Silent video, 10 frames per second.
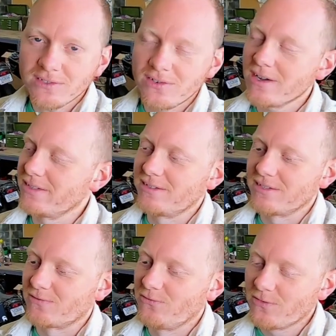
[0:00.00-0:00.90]
This truck is
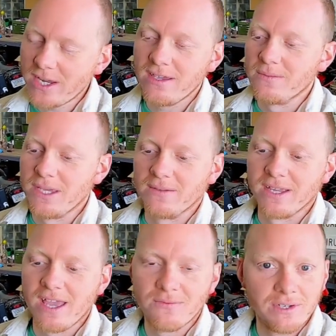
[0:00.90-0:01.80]
just fighting me
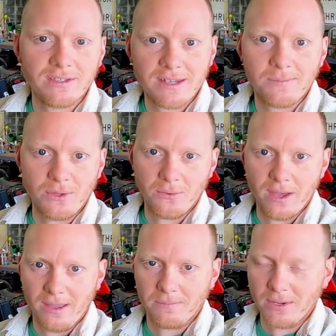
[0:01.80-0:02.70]
like every step of the
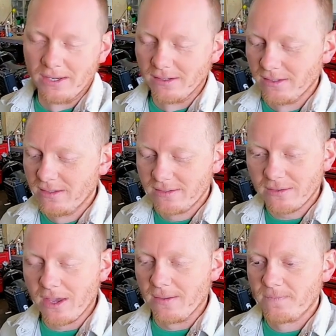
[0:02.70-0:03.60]
way, but it's
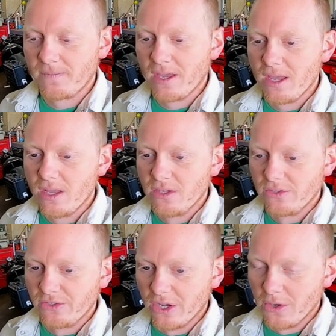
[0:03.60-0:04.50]
okay.
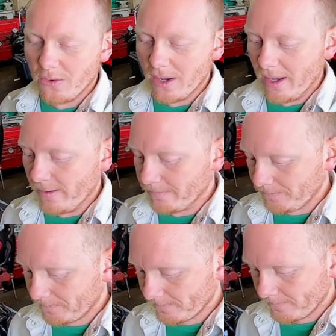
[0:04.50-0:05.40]
So
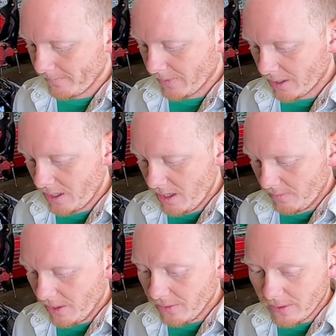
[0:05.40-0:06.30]

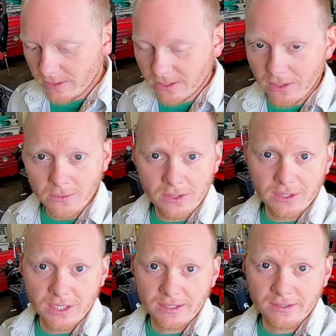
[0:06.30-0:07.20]
probably what I'm going to start
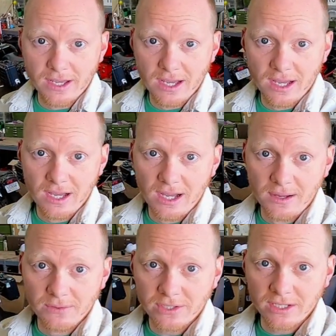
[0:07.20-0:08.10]
with is
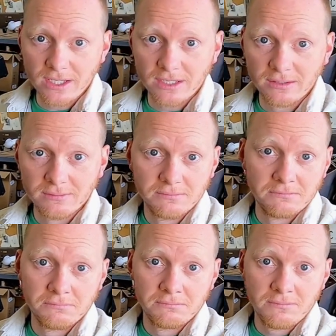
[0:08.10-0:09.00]
I'm just going to
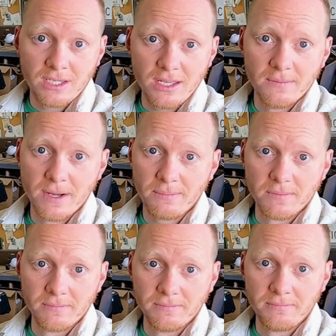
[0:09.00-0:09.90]
heat them up
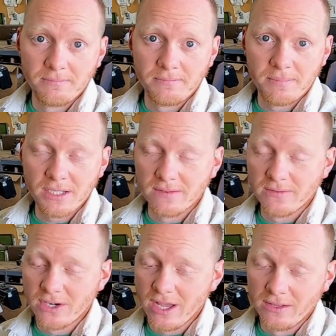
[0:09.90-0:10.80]
and beat the
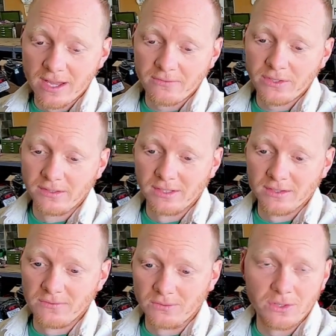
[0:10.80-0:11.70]
living hell out of it
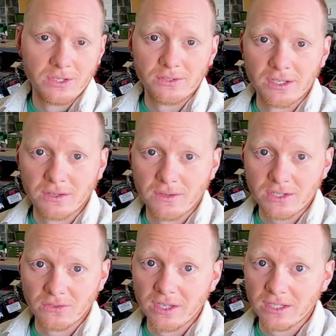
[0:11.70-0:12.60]
until it clears the
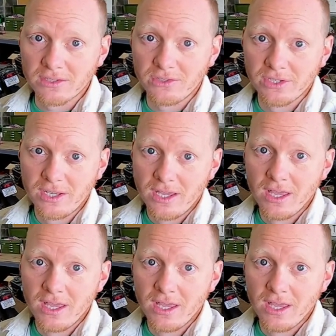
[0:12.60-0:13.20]
clutch linkage.